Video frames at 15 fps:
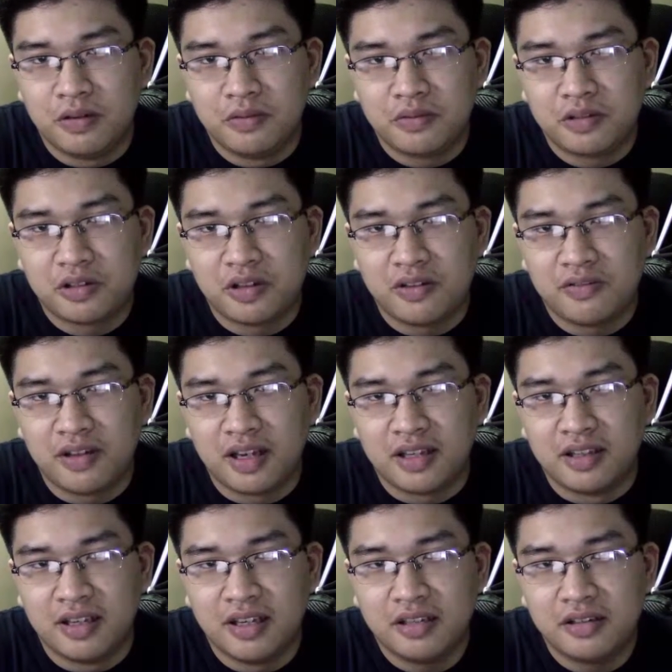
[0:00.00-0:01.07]
stuff like
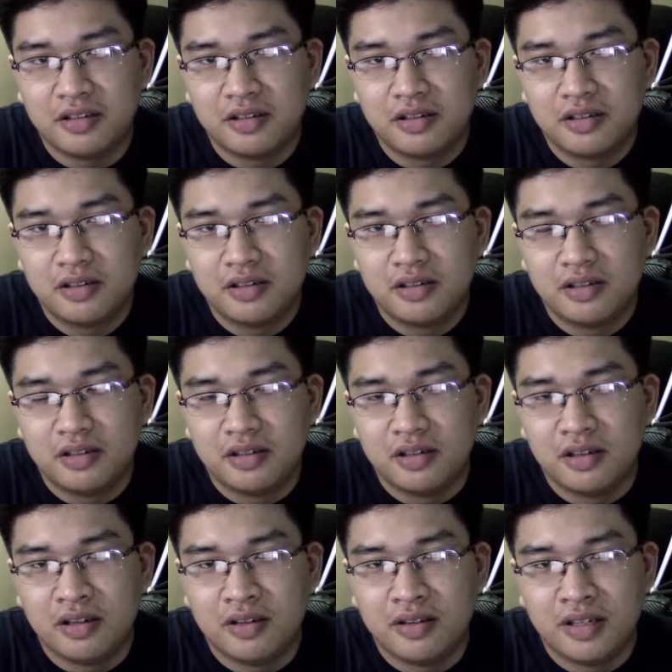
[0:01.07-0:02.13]
this,
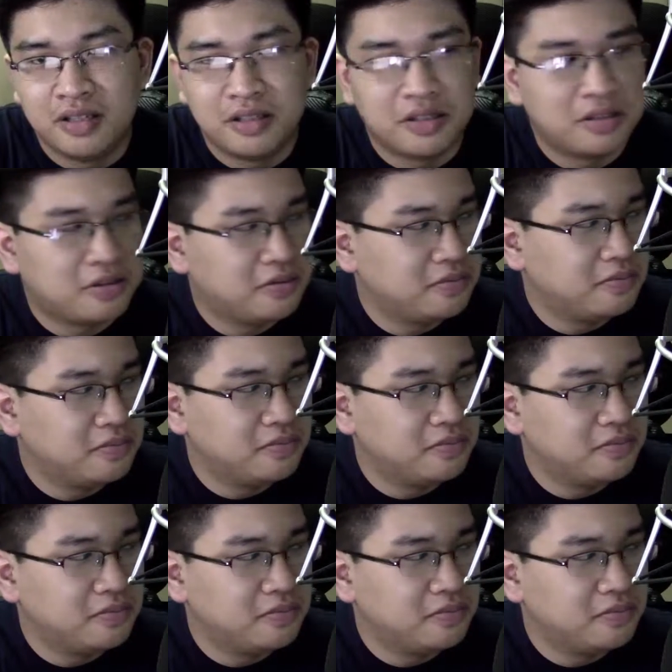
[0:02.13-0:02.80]
and just